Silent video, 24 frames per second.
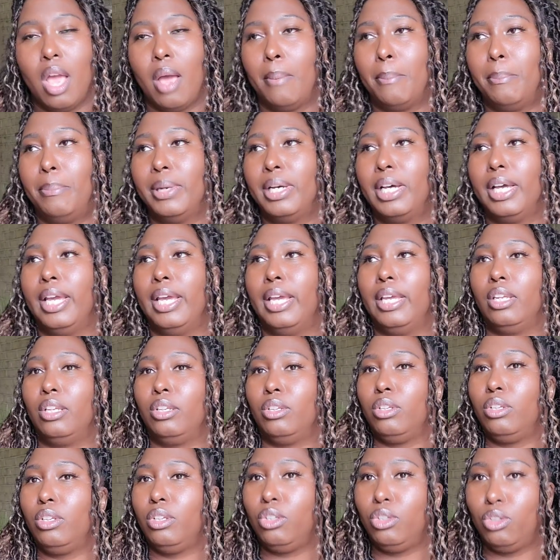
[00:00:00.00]
But
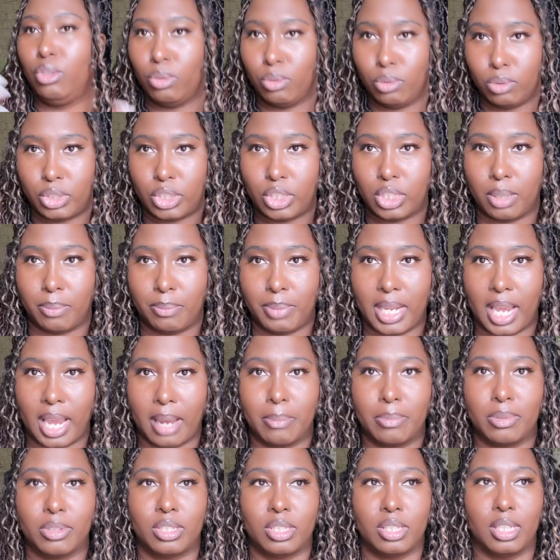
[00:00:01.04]
you should be
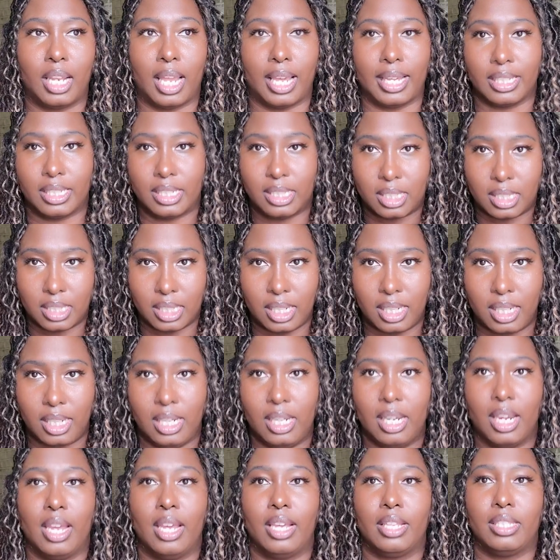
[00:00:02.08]
able to like
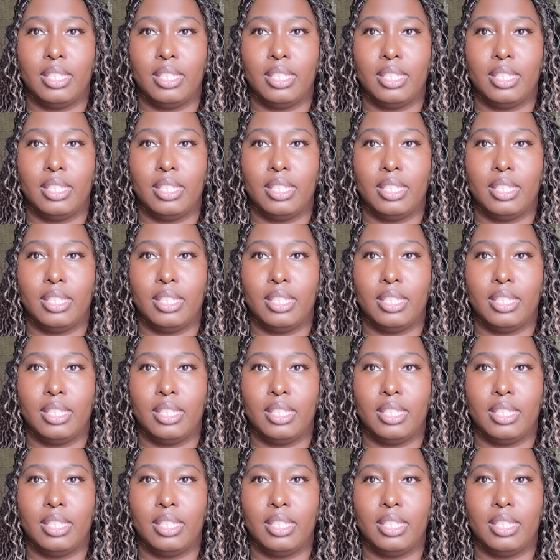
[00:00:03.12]
see